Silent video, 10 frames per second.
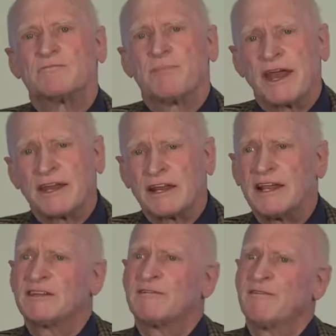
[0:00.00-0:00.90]

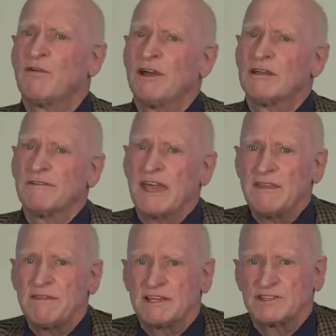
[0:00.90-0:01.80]
practically devoid of
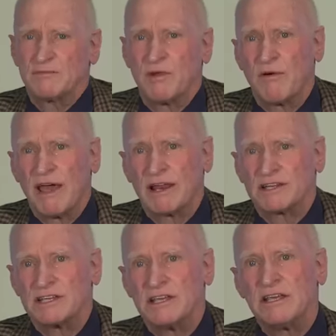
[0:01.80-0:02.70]
ethics and
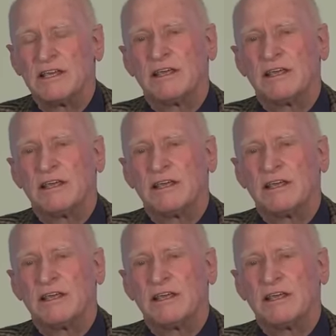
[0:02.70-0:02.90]
morality.